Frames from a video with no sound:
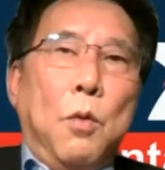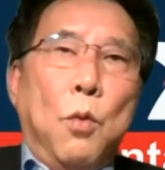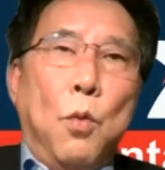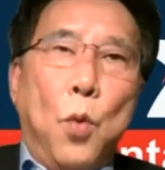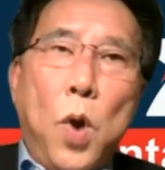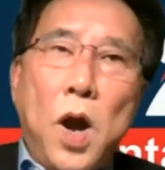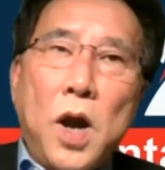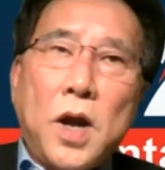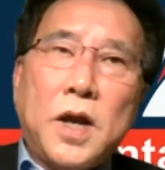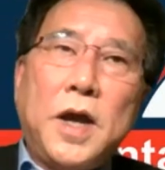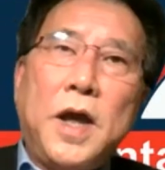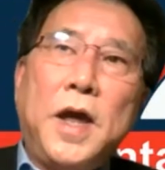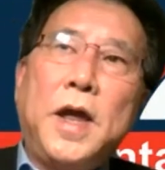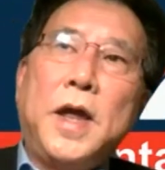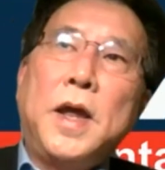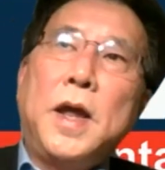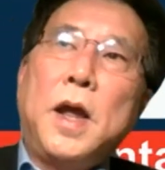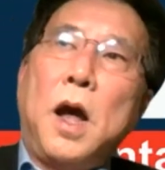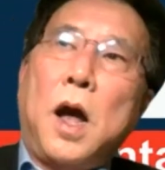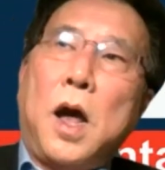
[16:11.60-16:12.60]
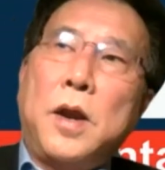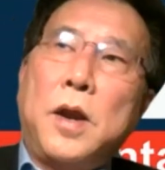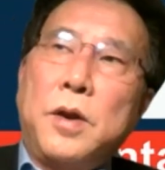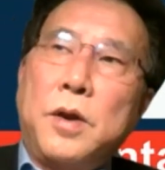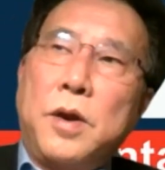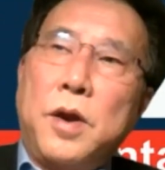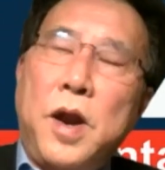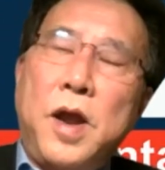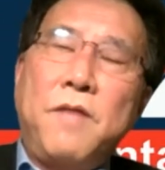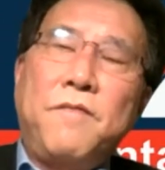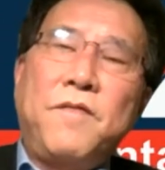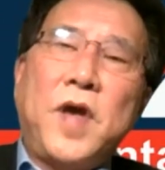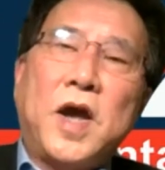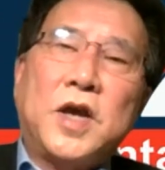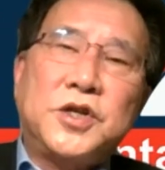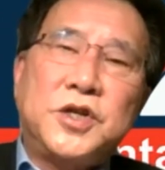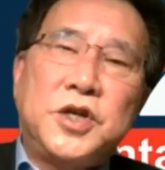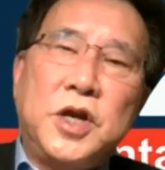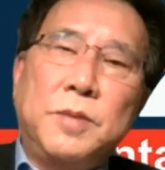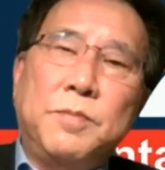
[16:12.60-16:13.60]
working on
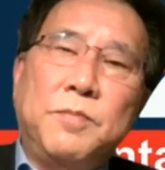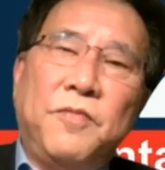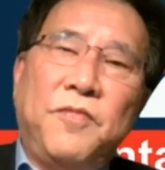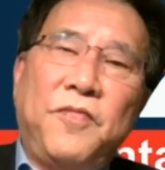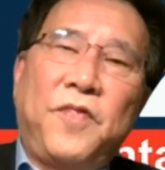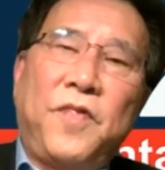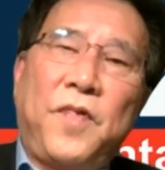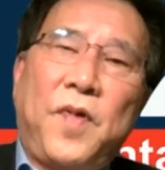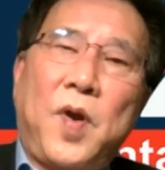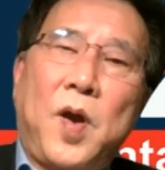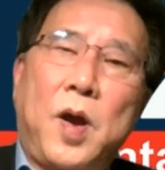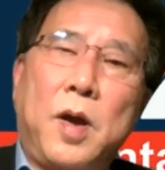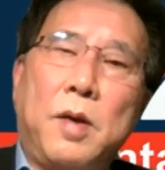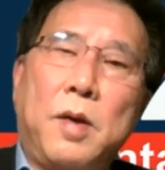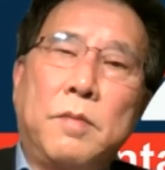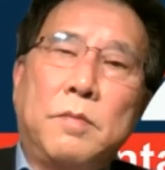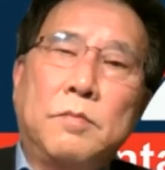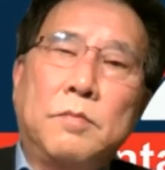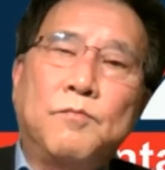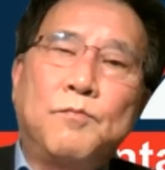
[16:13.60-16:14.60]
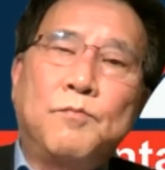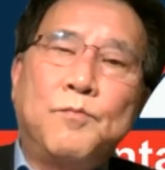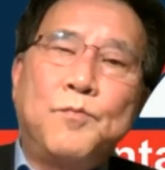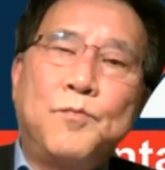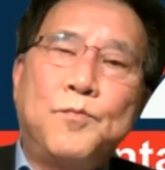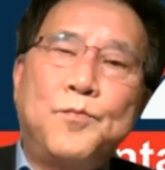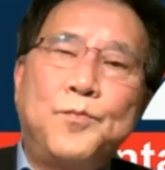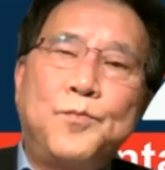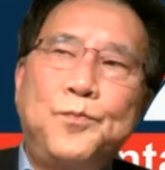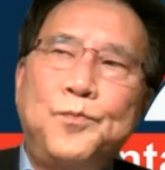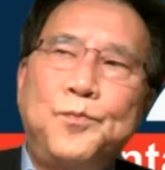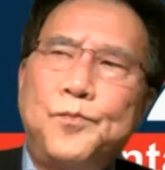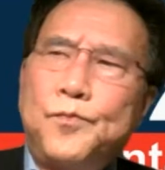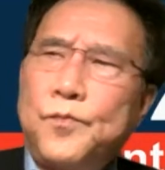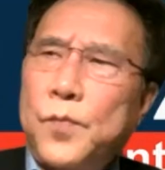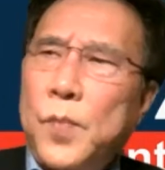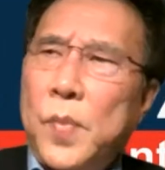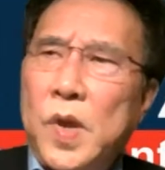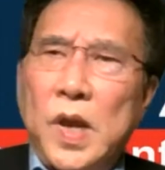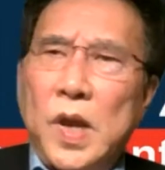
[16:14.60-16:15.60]
graveyard shift from
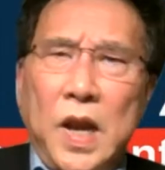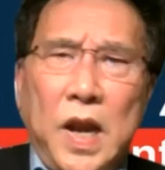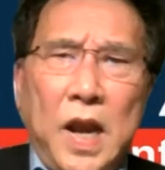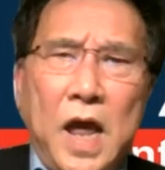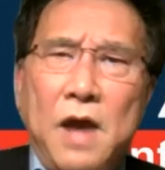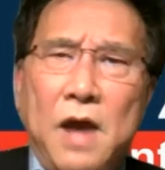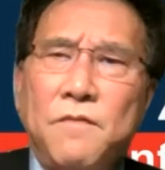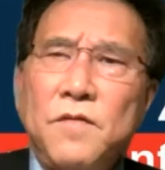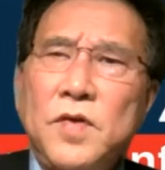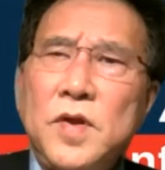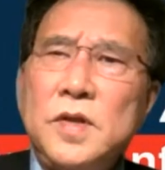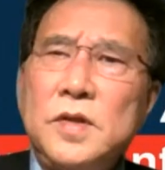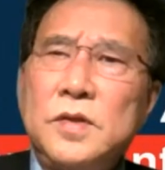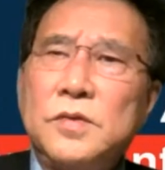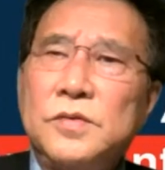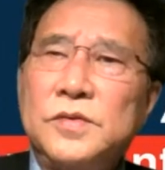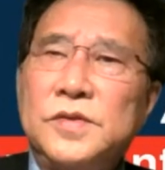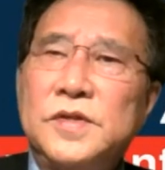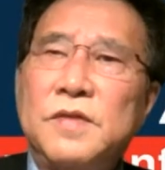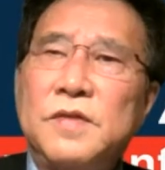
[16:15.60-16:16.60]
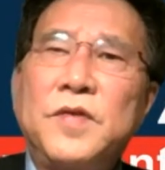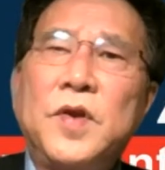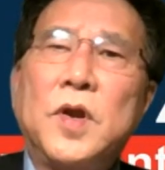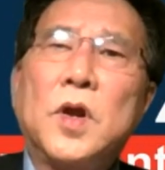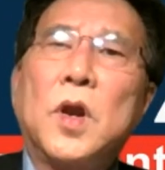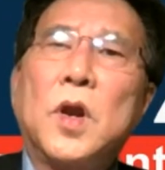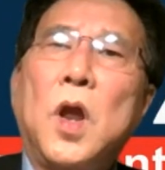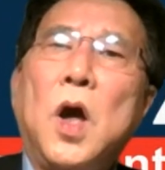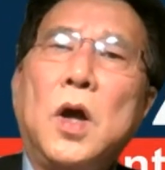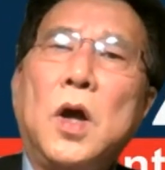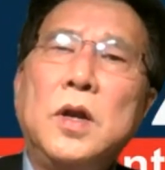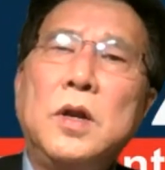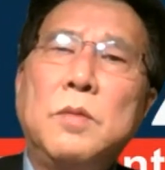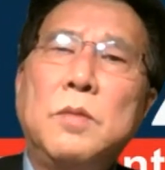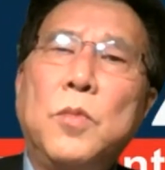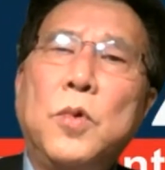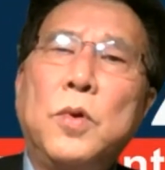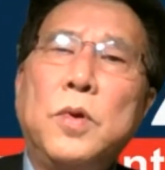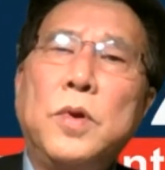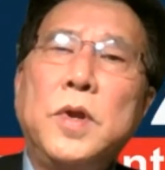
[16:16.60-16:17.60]
eleven to seven o'clock in the
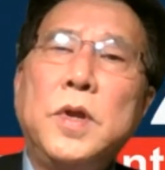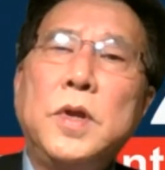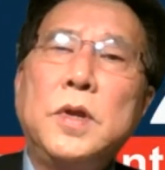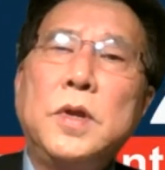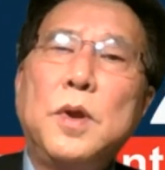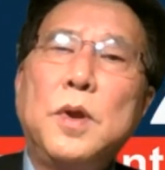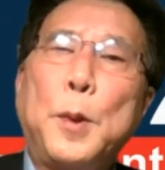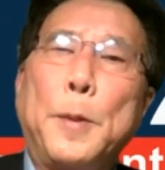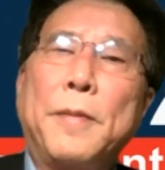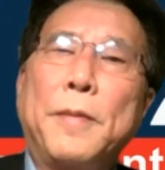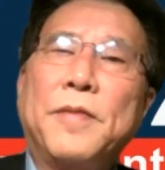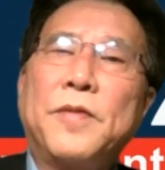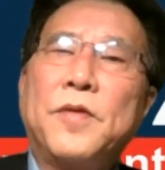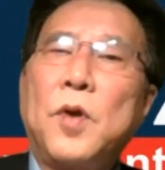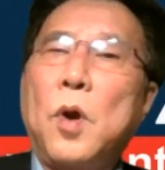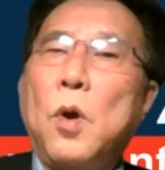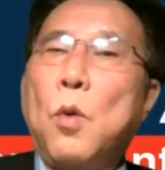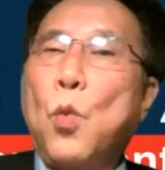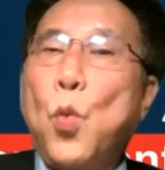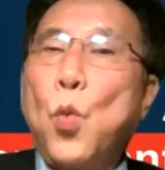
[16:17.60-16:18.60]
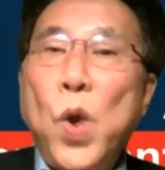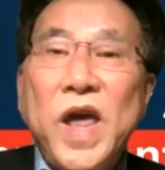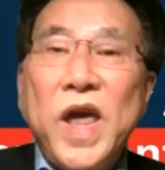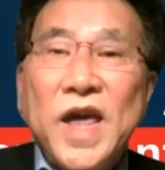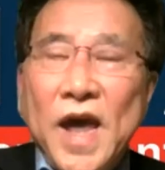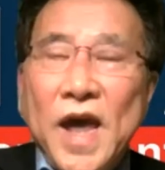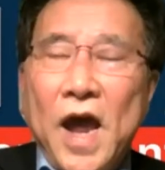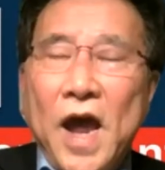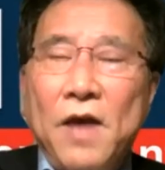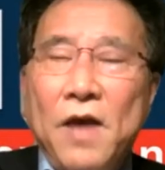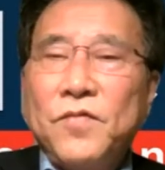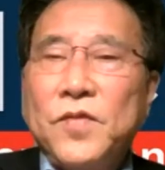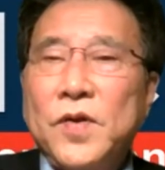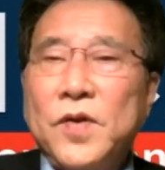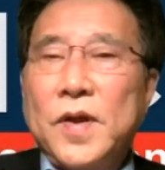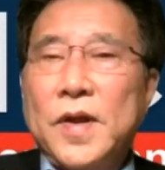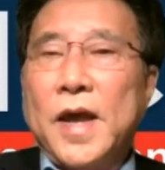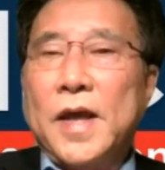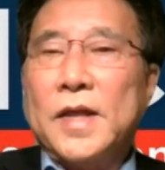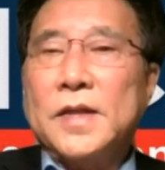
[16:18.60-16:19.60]
morning. So a week
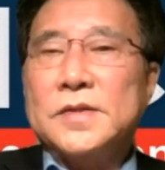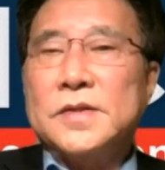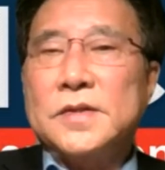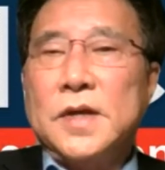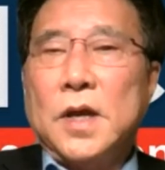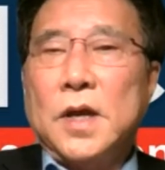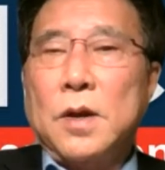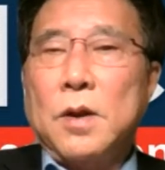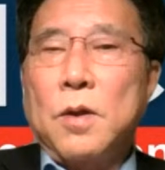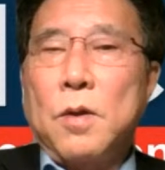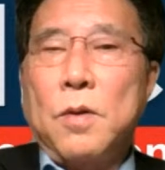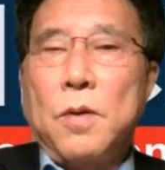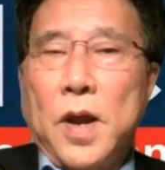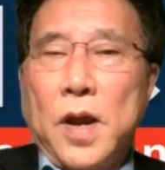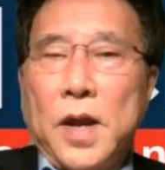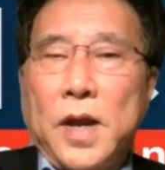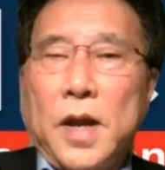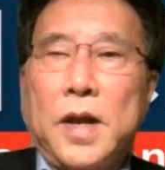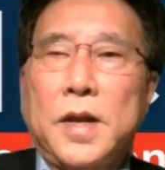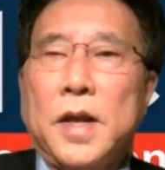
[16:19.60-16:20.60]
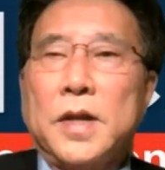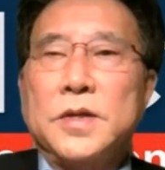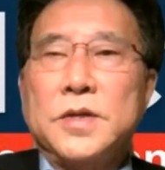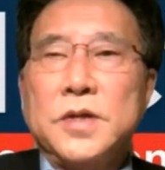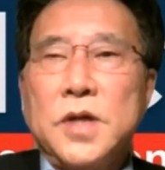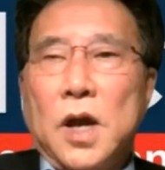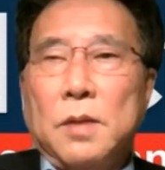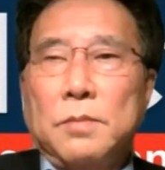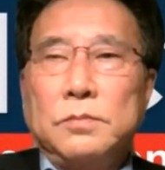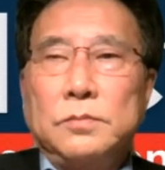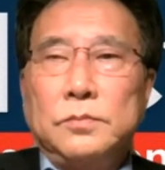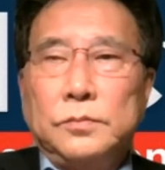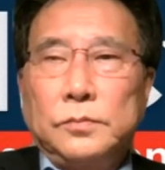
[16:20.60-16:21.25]
after I got to Seattle, I got that job.